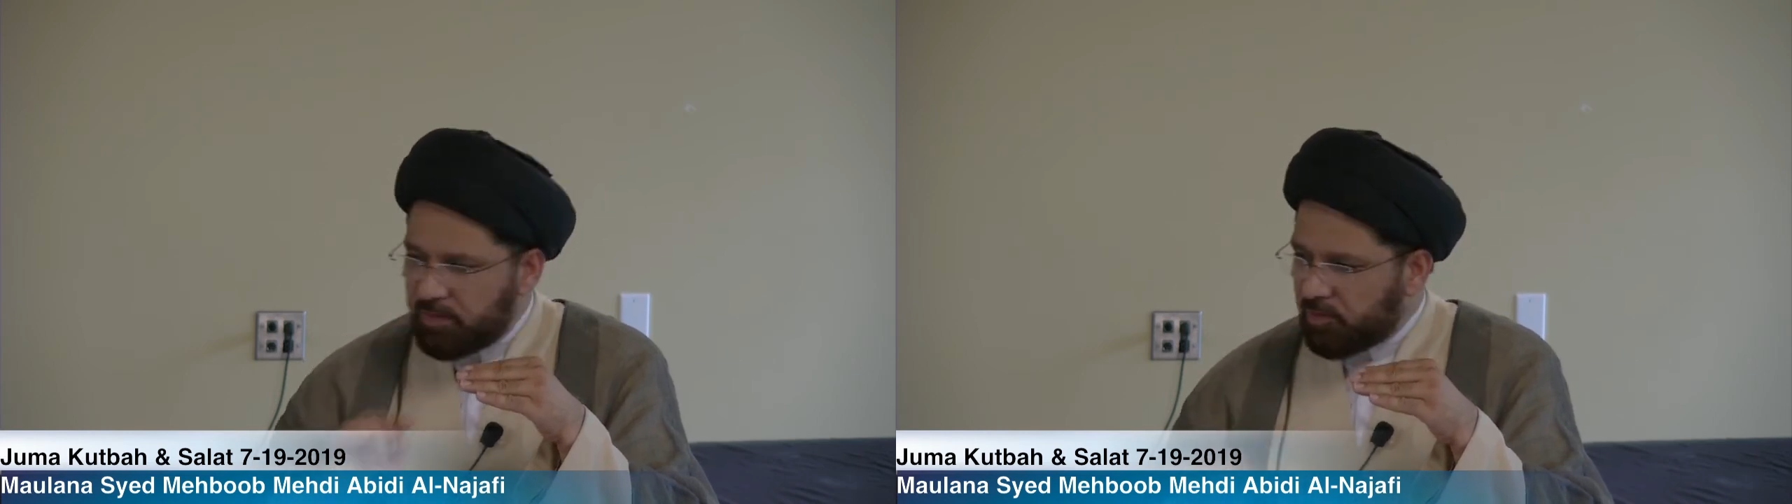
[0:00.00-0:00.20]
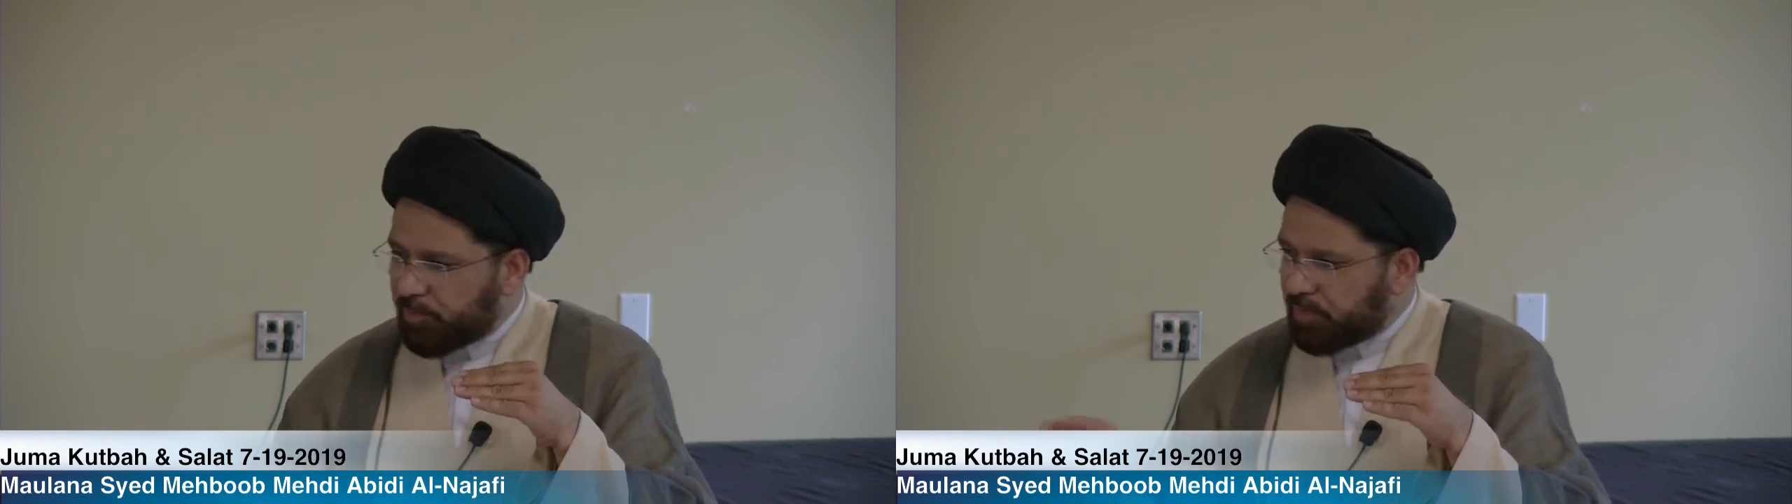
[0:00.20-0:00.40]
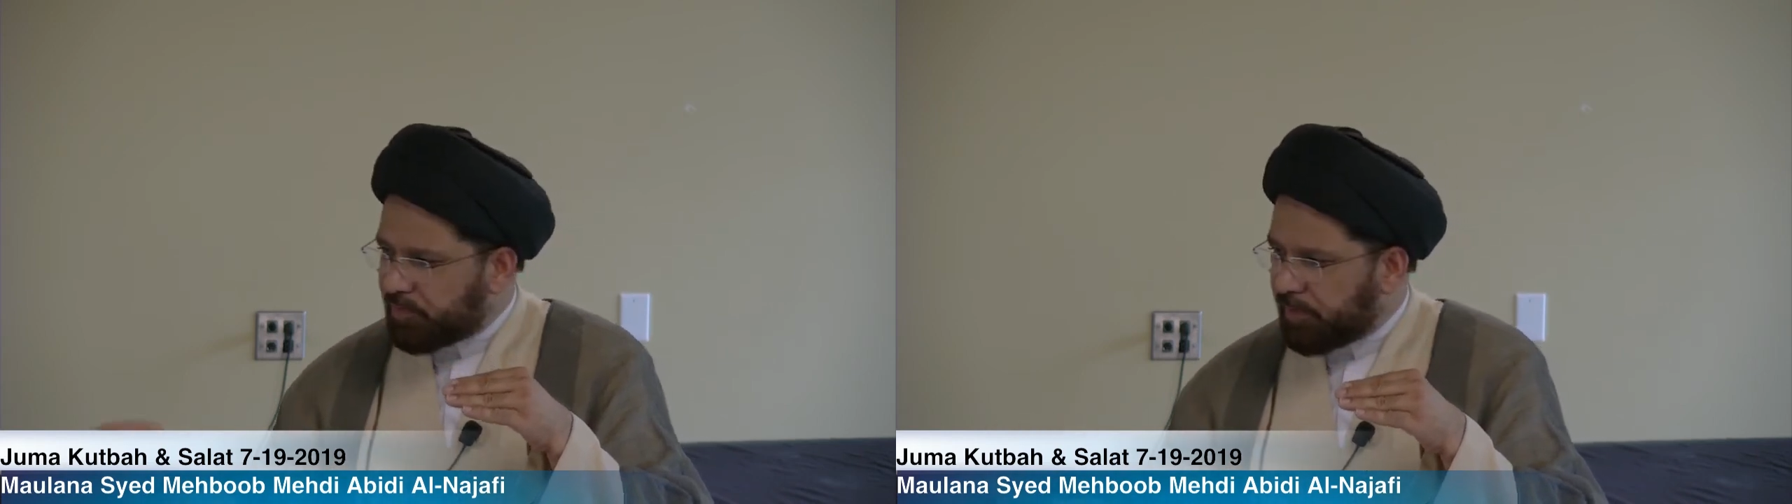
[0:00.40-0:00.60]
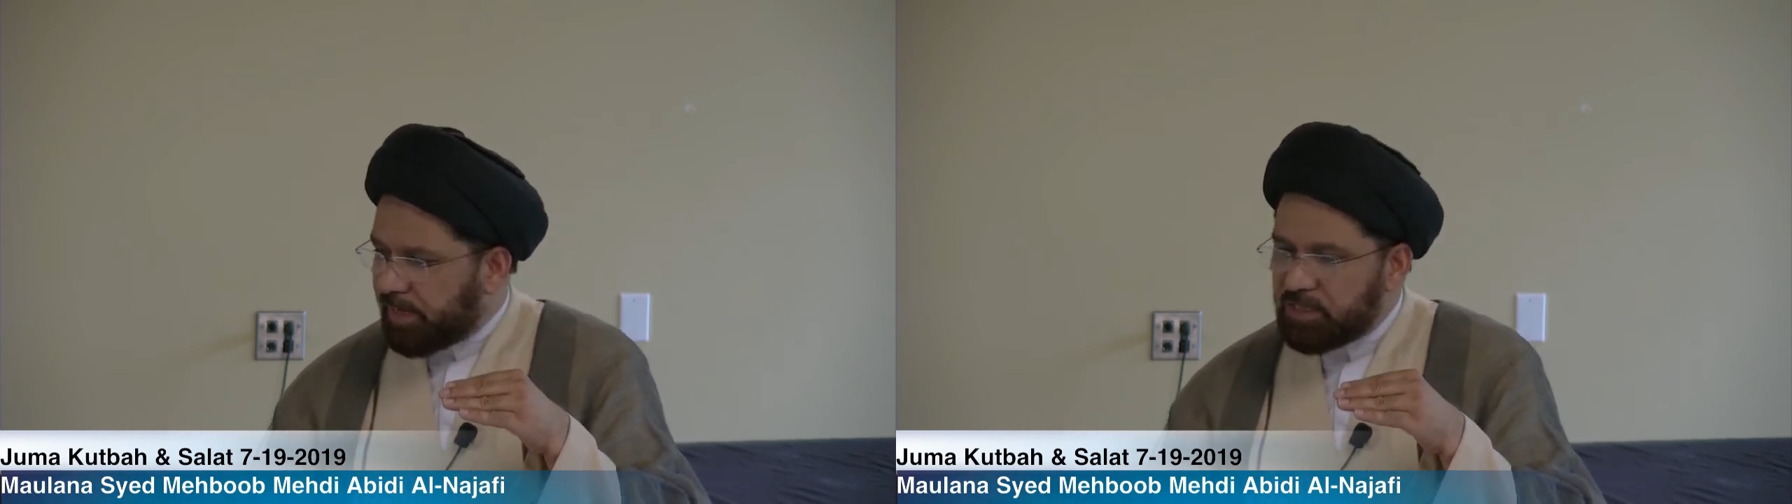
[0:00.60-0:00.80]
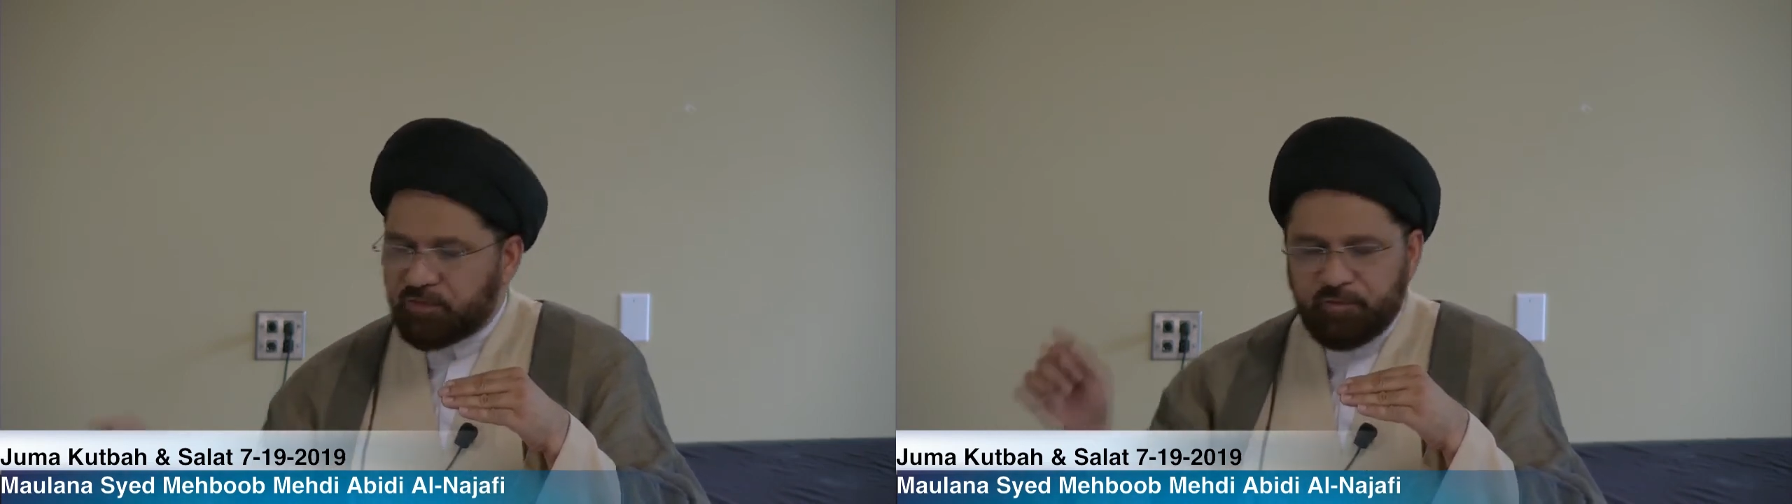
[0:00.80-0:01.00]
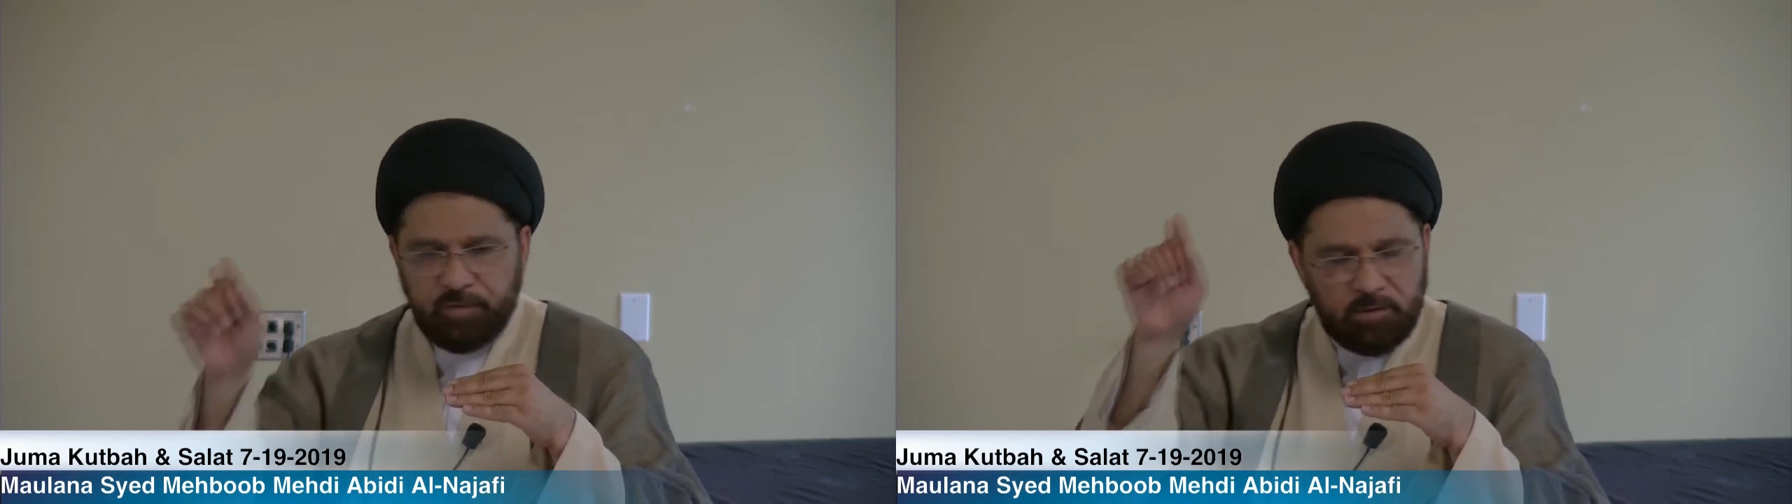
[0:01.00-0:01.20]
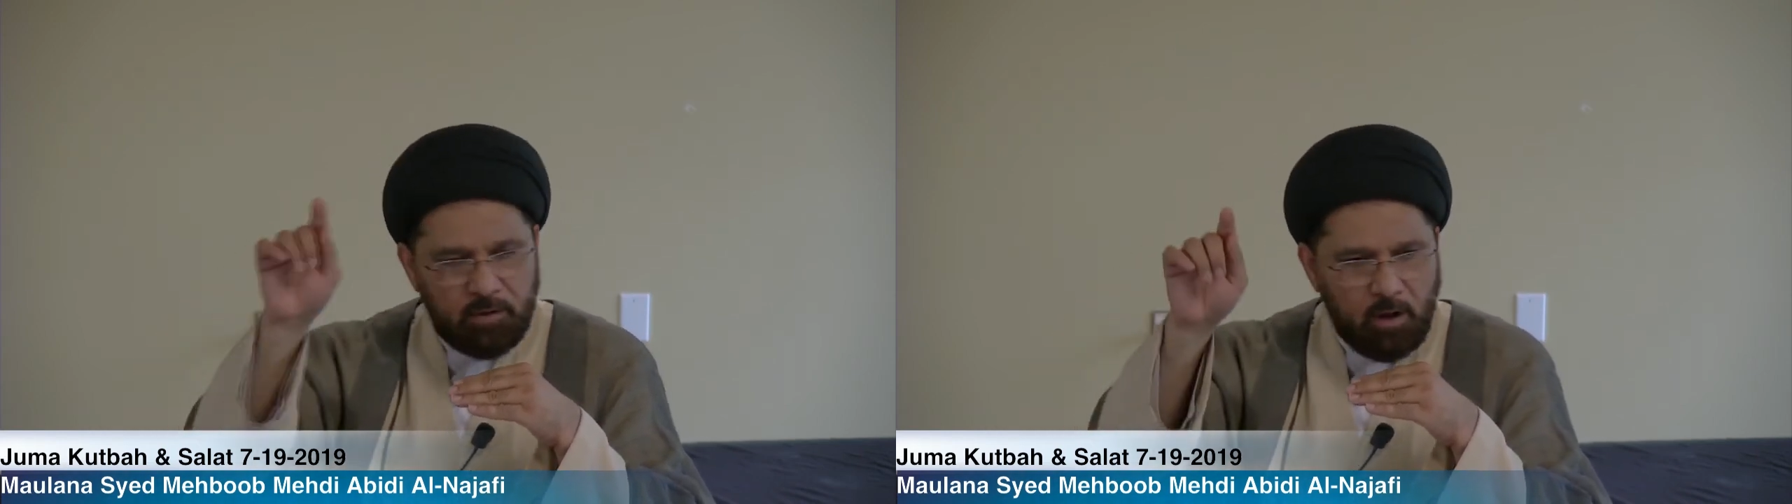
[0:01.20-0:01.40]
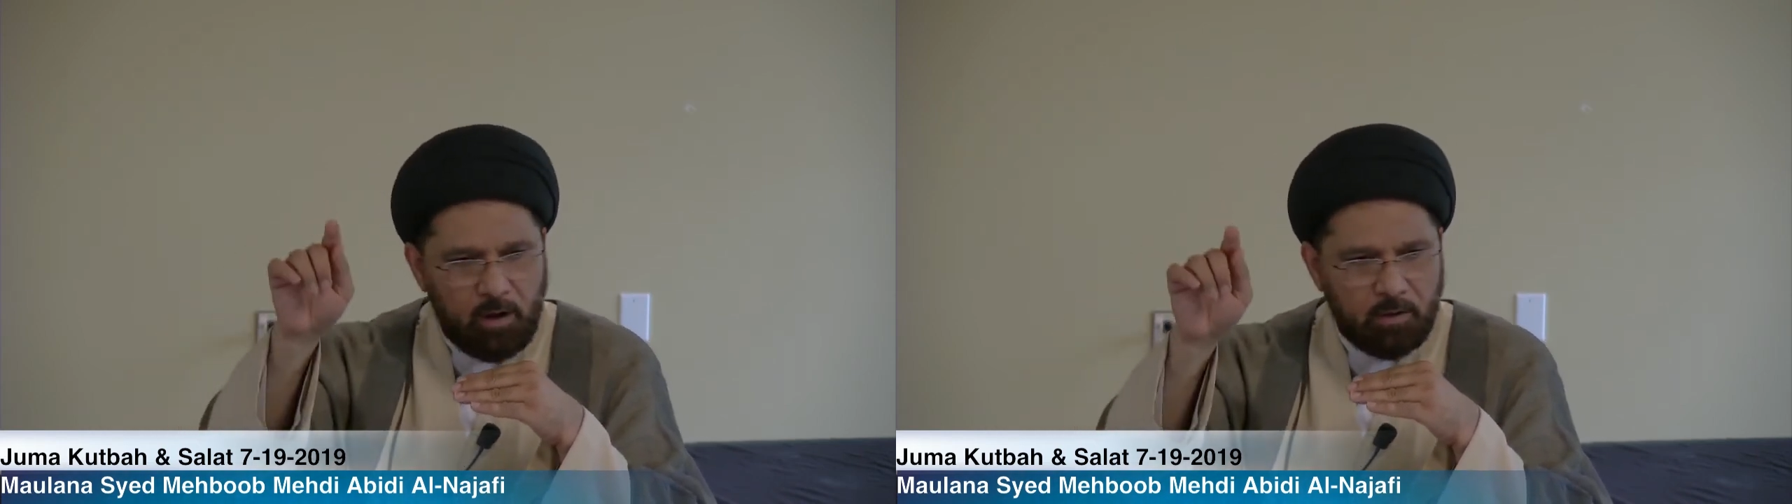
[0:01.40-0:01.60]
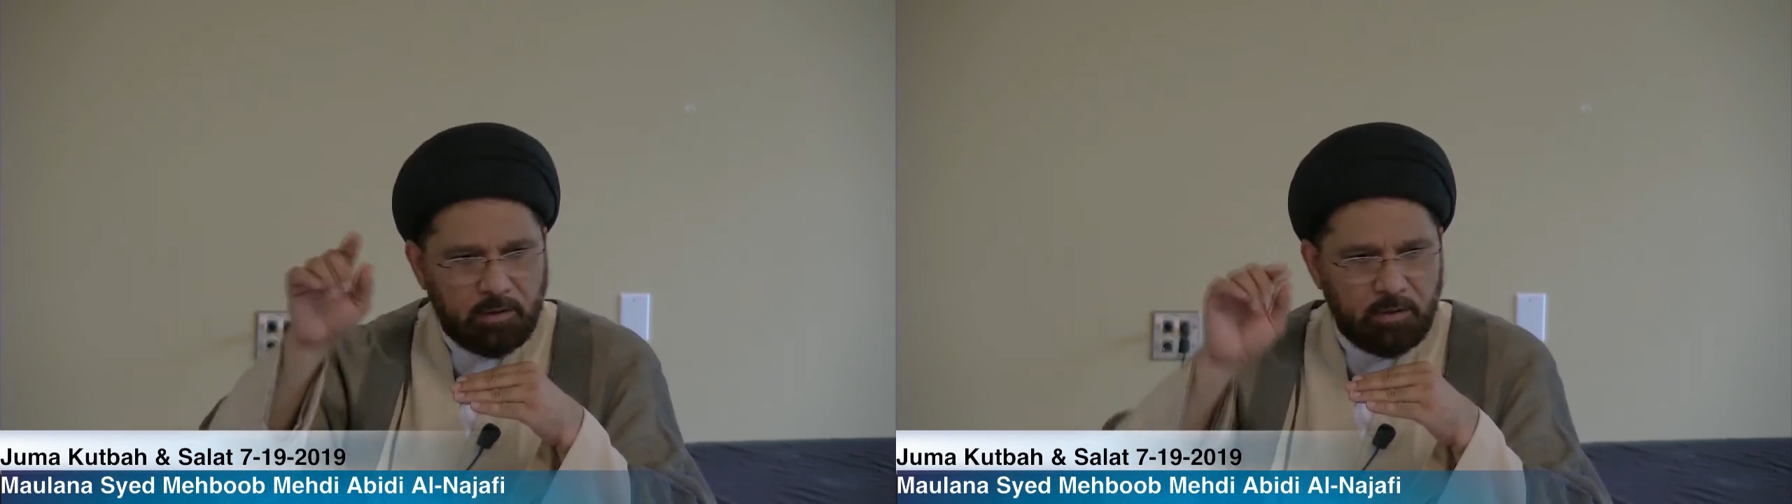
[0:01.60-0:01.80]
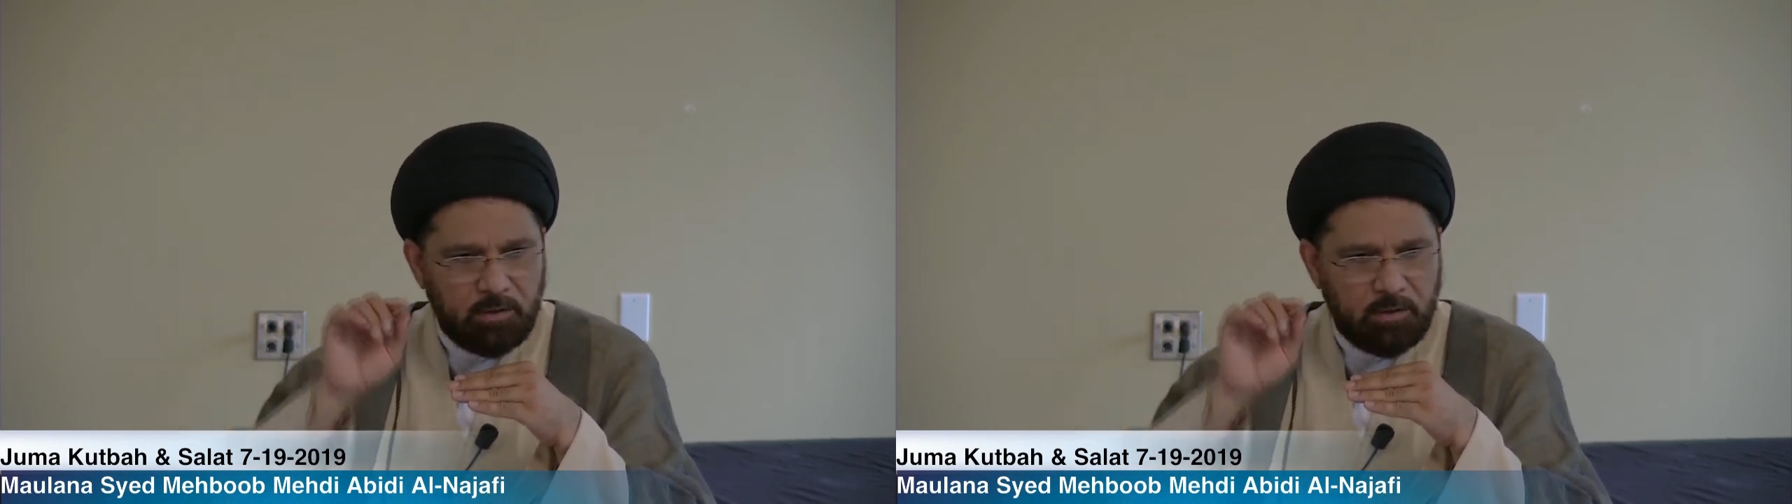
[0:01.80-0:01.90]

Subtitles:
other person has with God,